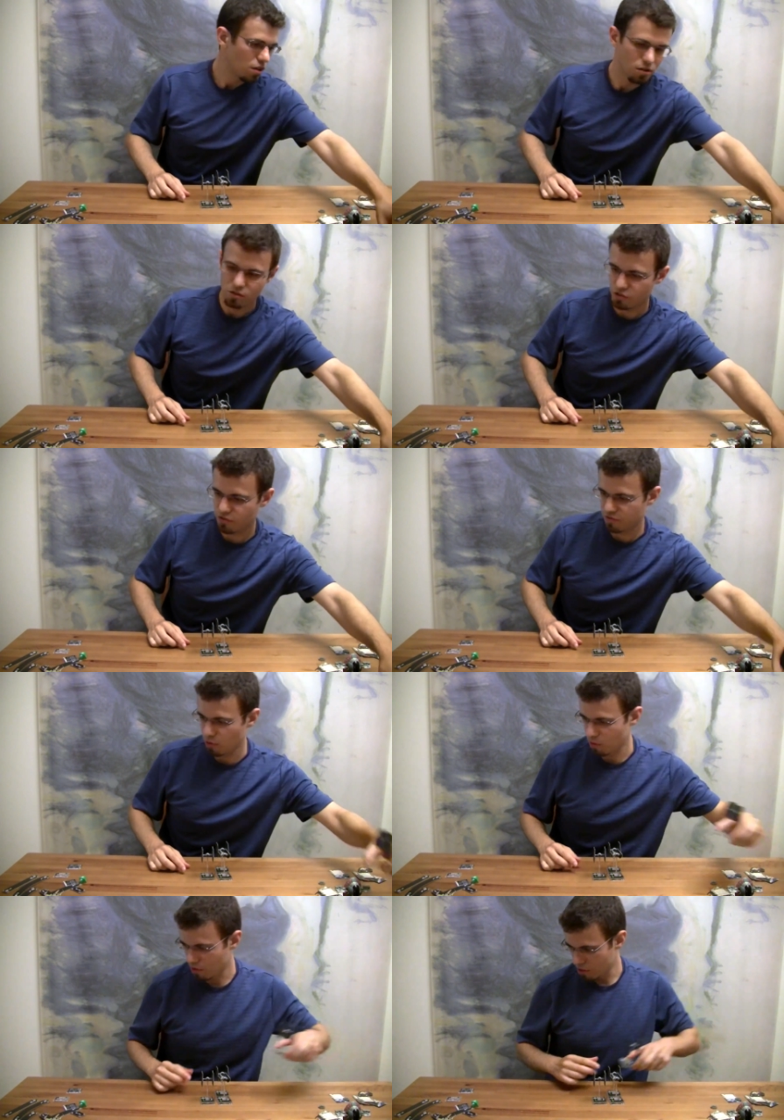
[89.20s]
There's
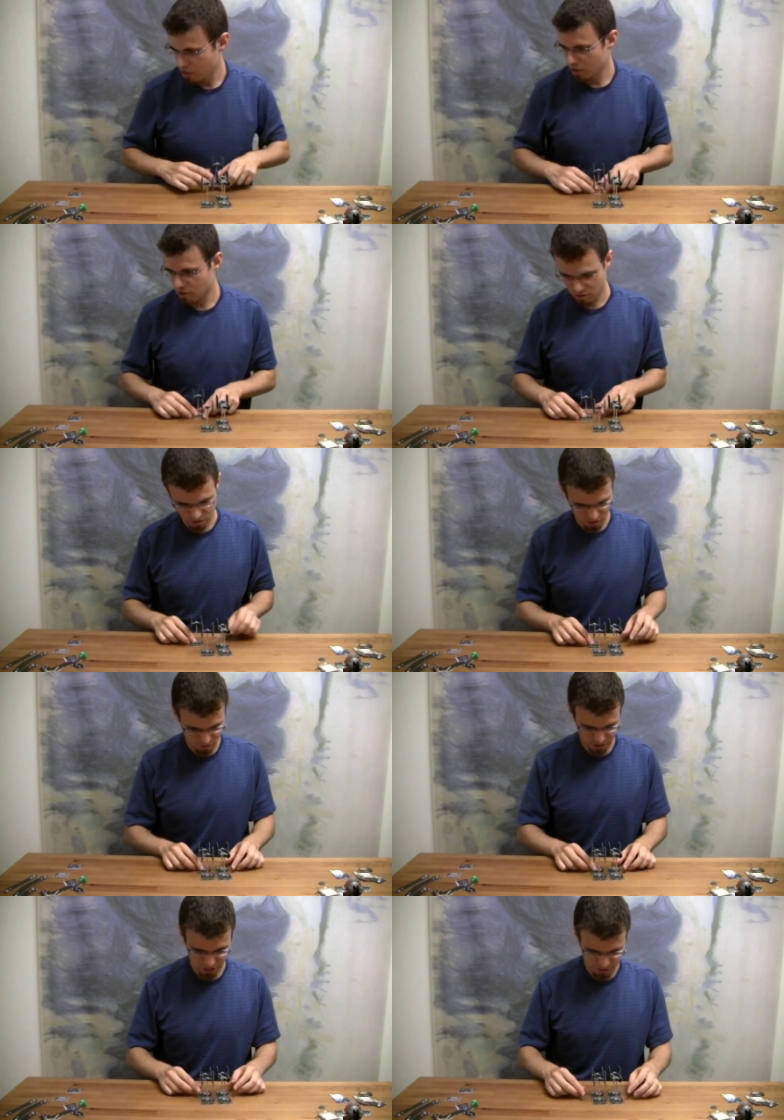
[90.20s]
4.
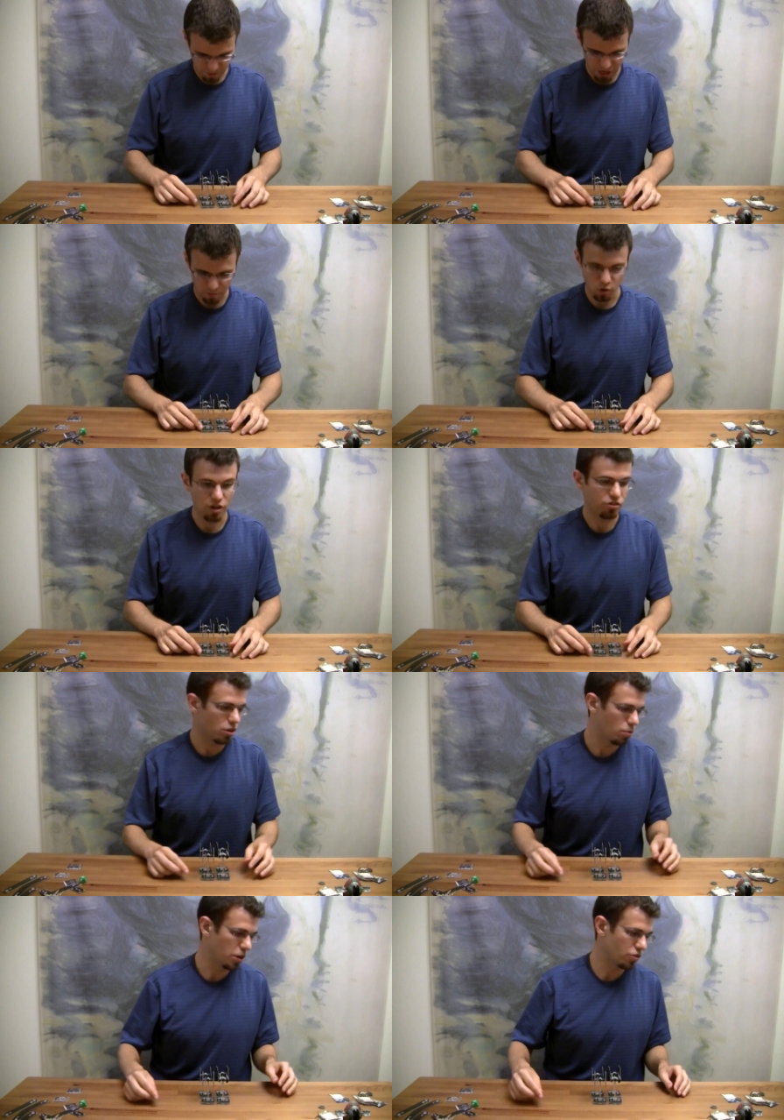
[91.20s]
Oh, I didn't make more. I should
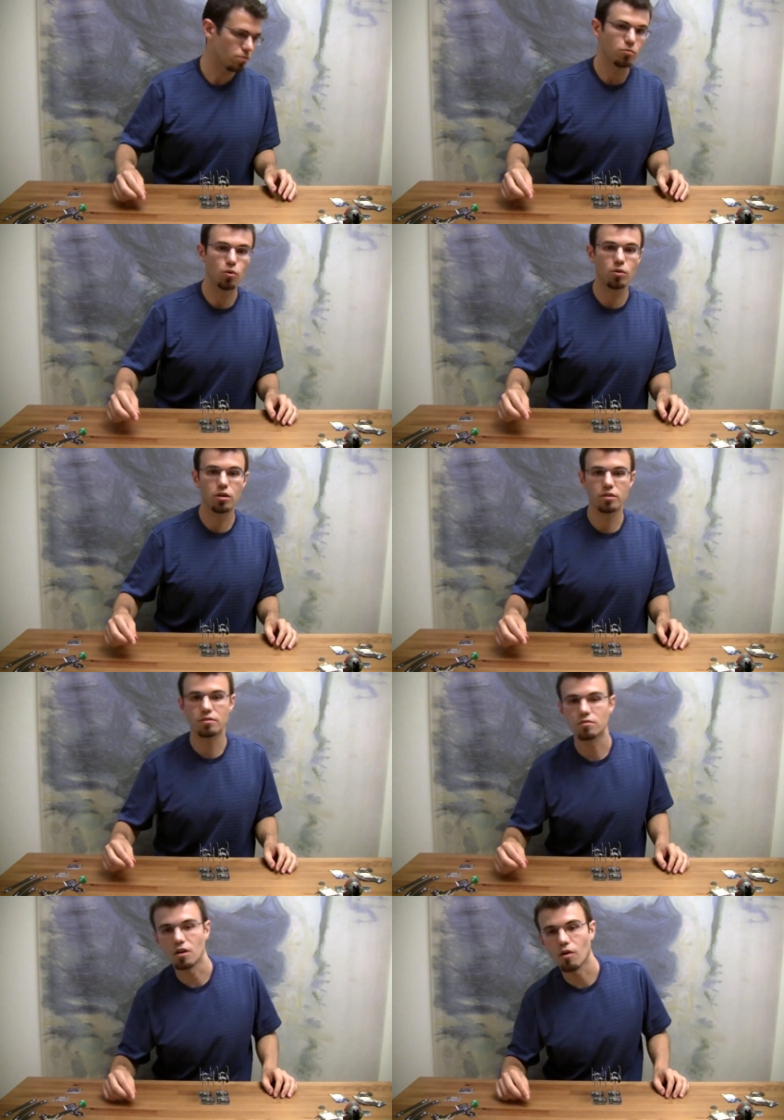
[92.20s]
go make some more.
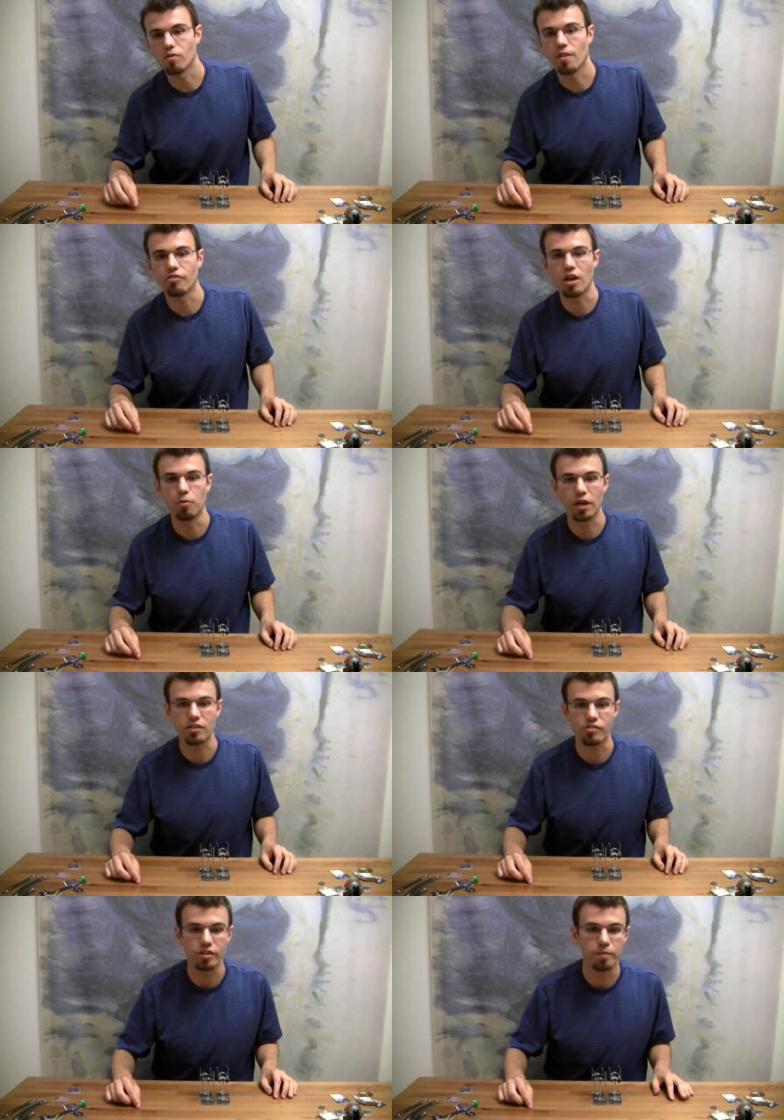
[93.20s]
Oh, they're on the table. I
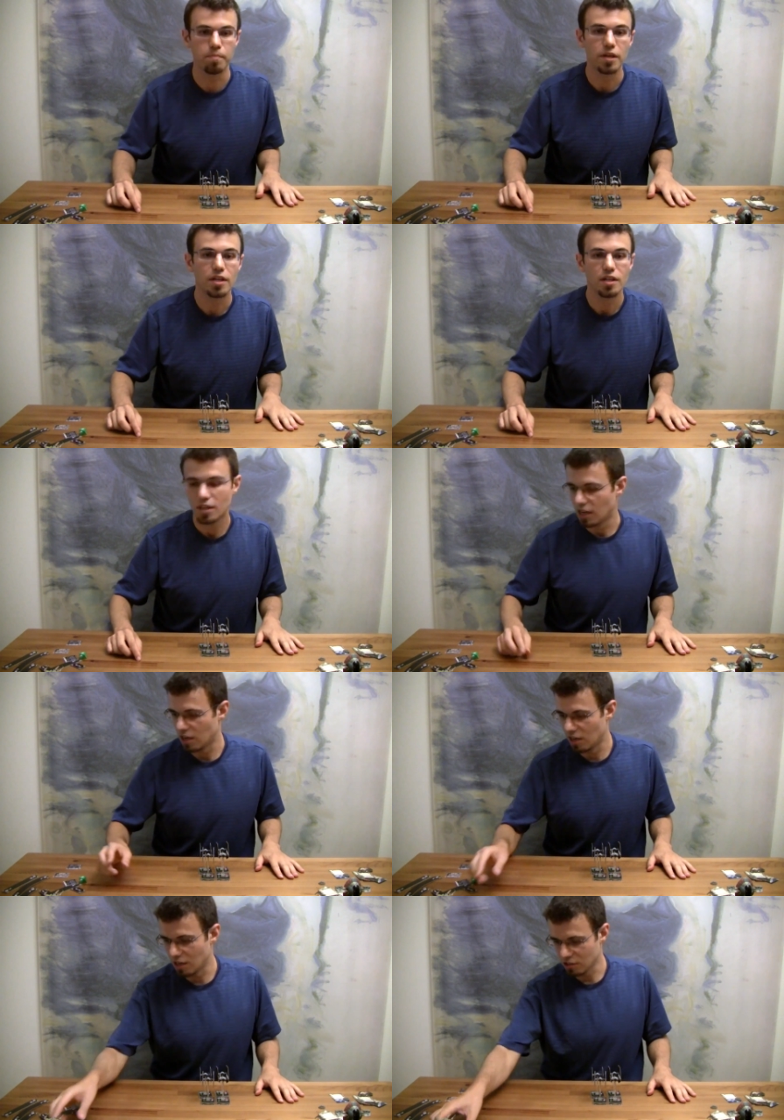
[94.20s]
can see them.
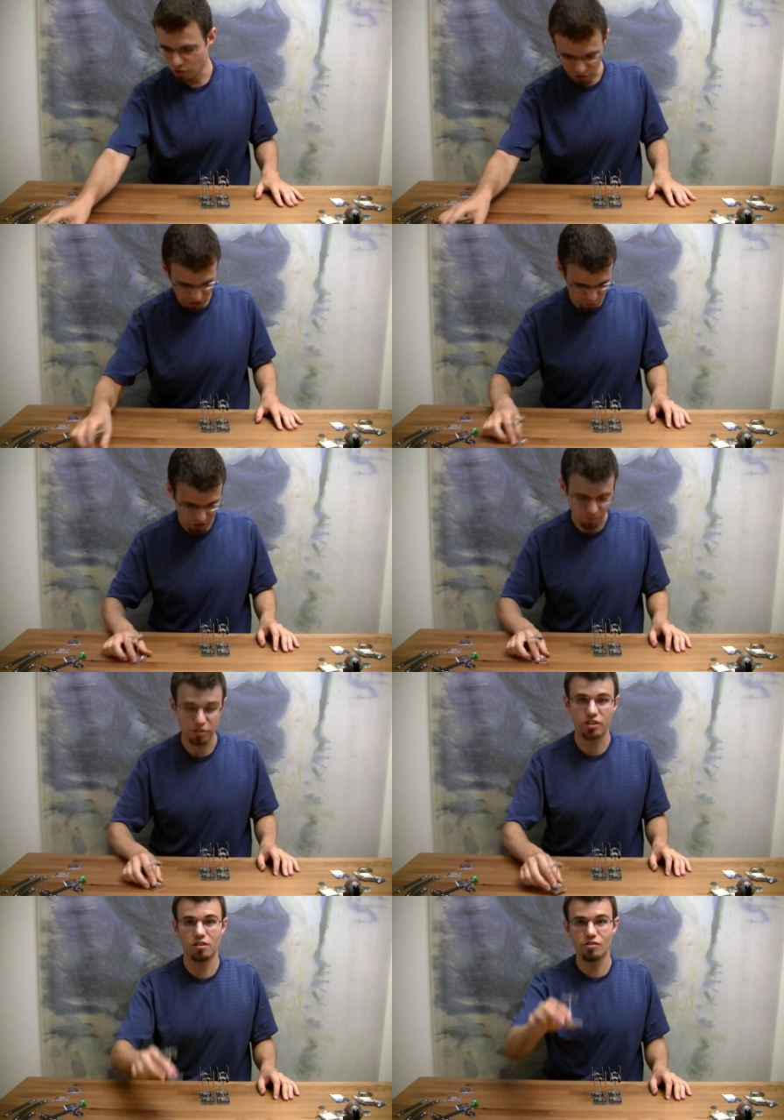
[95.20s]
Let's use X-Wings.
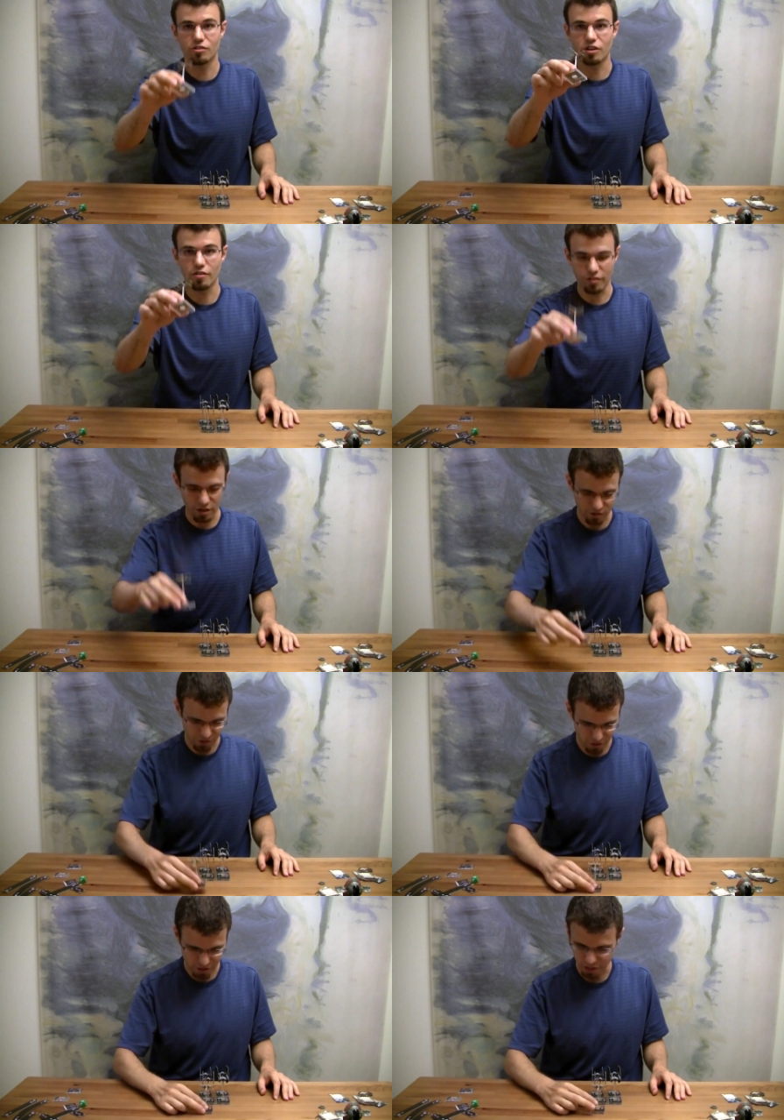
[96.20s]
Pretend these are TIE
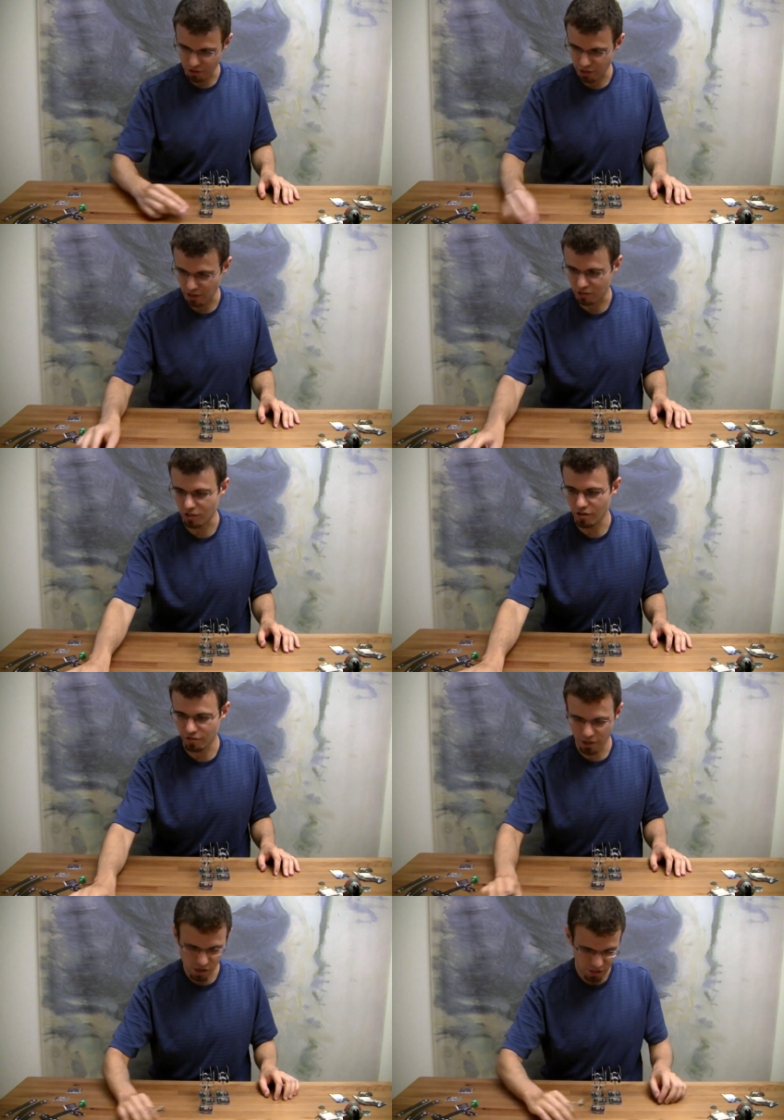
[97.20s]
fighters. All right, there you go. That's a TIE
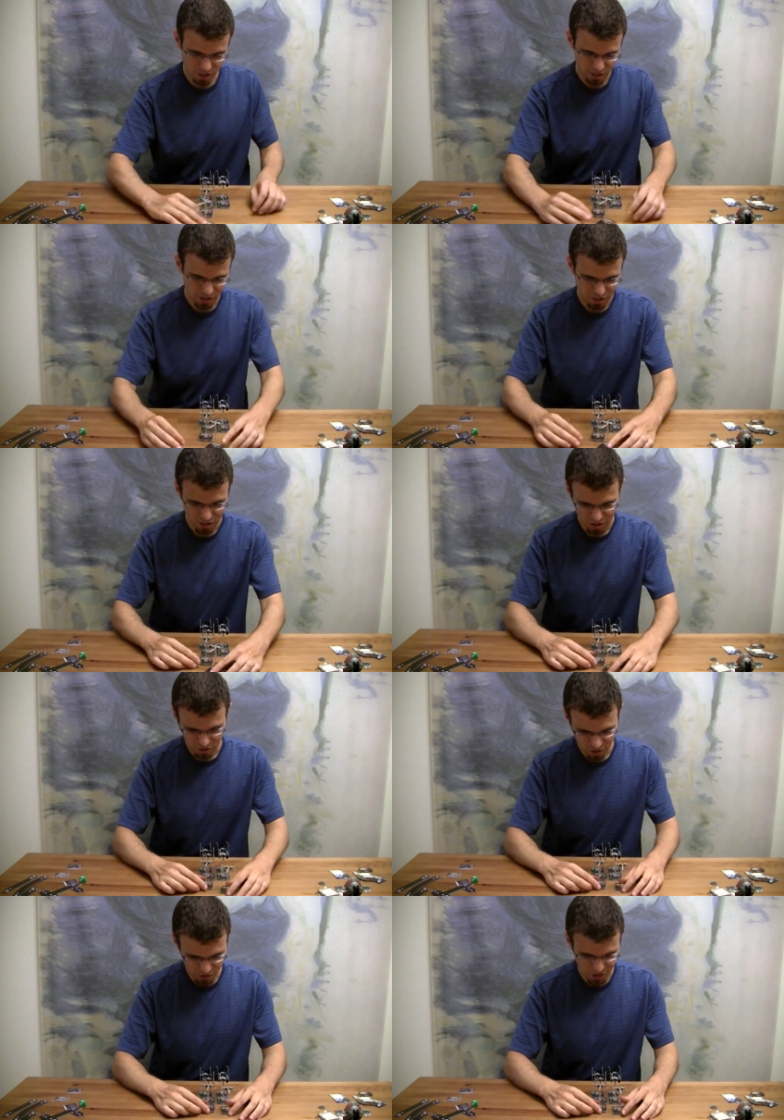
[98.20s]
fighter.
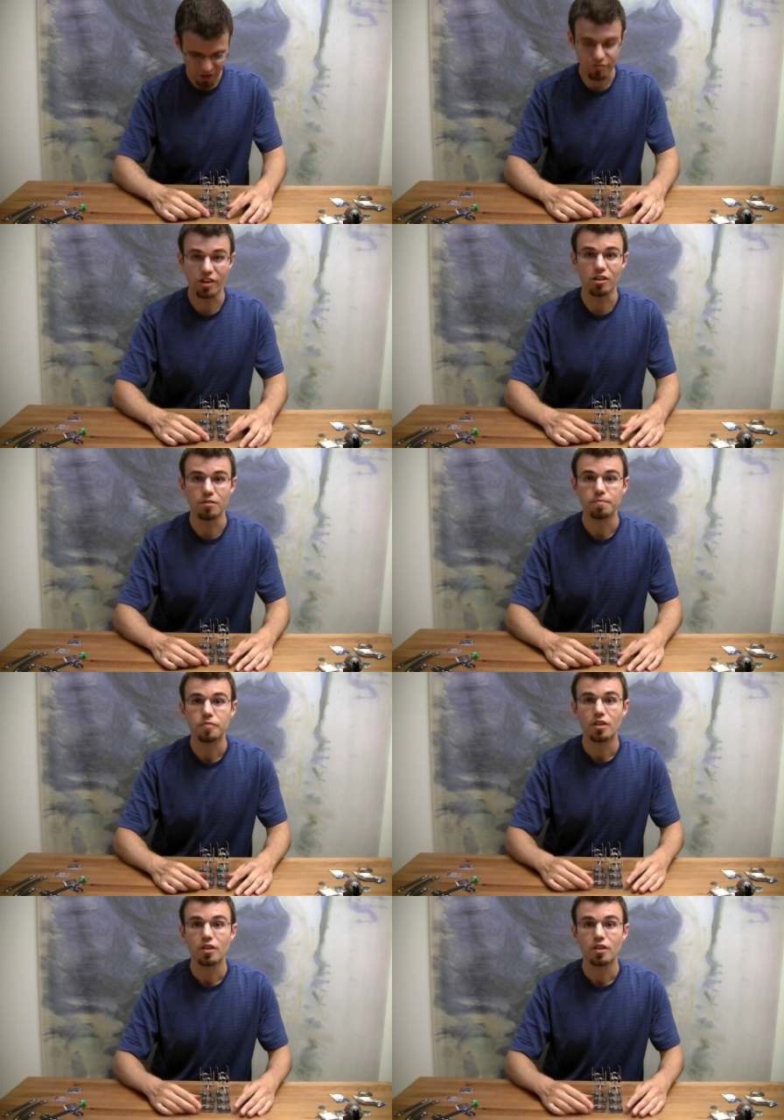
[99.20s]
There's a TIE fighter.